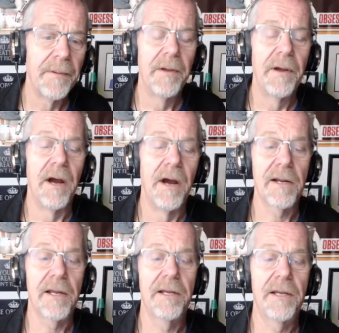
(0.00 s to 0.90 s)

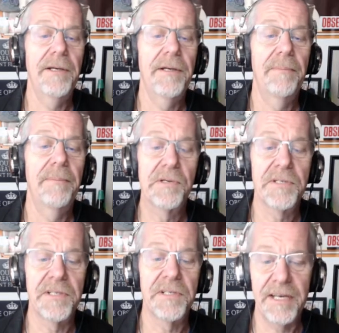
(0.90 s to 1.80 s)
Hark
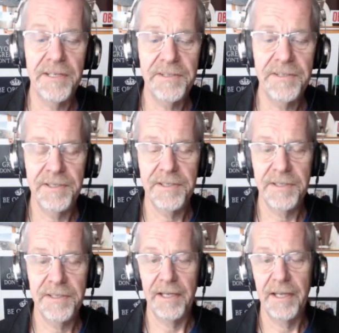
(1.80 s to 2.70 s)
posted this,
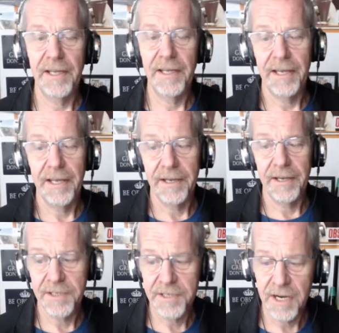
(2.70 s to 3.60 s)
and I'm
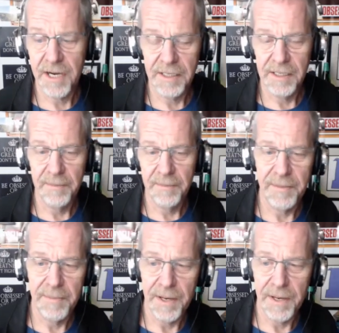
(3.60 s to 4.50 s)
going to talk a little bit
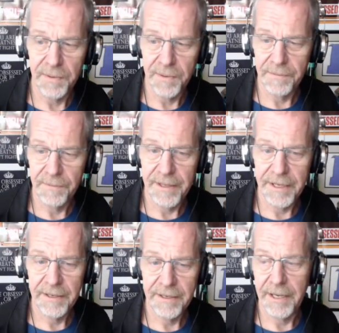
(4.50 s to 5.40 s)
about
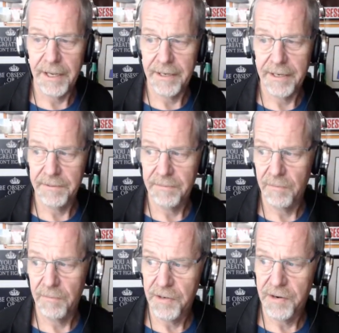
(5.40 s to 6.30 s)
it and
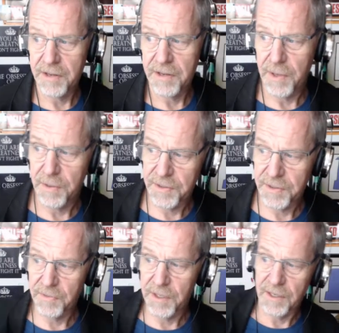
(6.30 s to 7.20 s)
your other
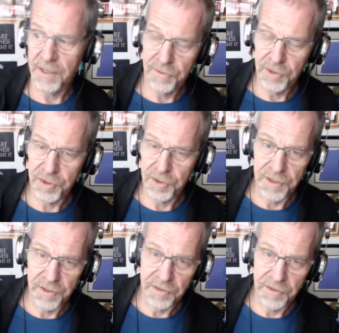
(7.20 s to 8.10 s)
post where you showed
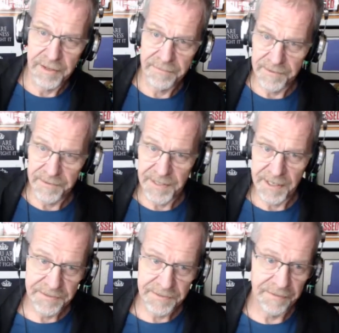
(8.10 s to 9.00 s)
your 3 different
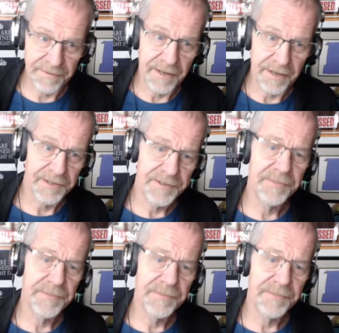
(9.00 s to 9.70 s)
sets for fairies.